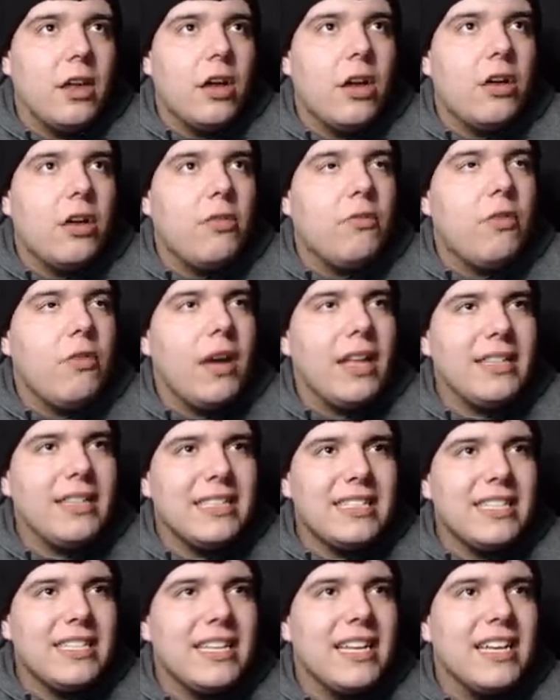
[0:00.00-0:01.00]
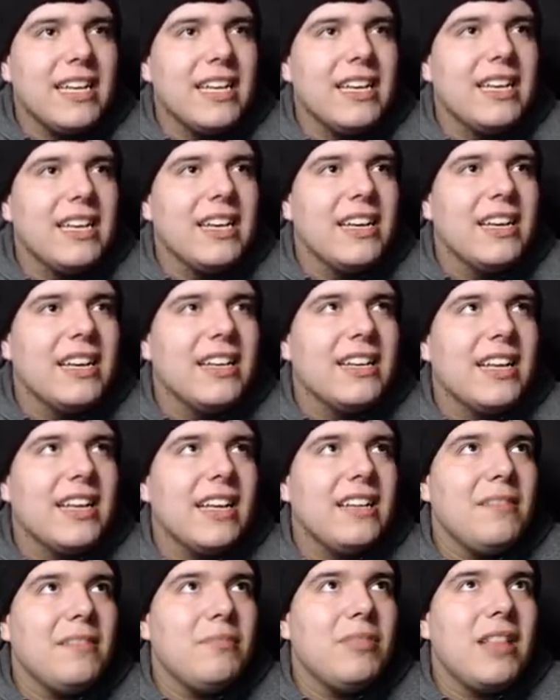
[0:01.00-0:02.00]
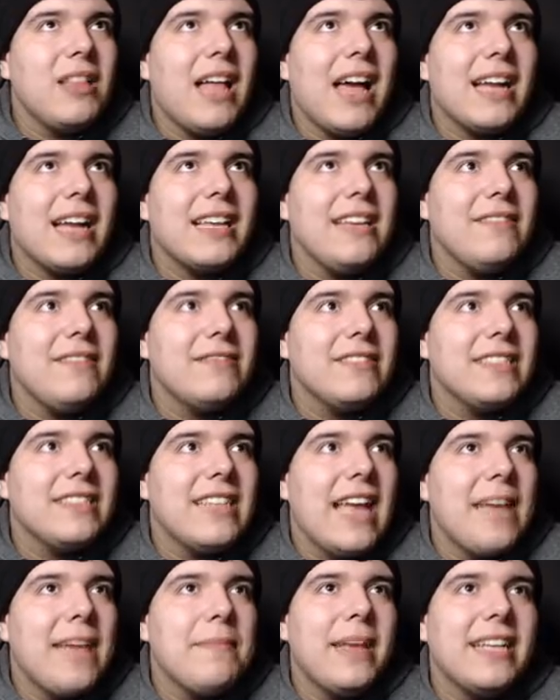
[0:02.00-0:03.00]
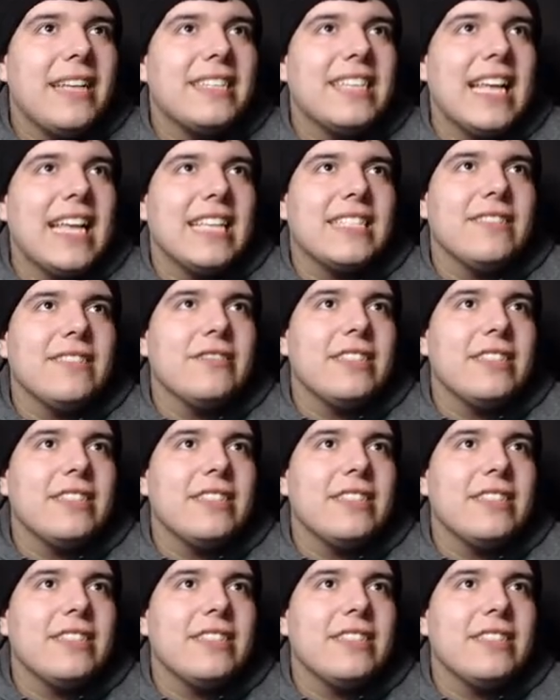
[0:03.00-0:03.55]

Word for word: What kind of blocking was that? It makes sense. It was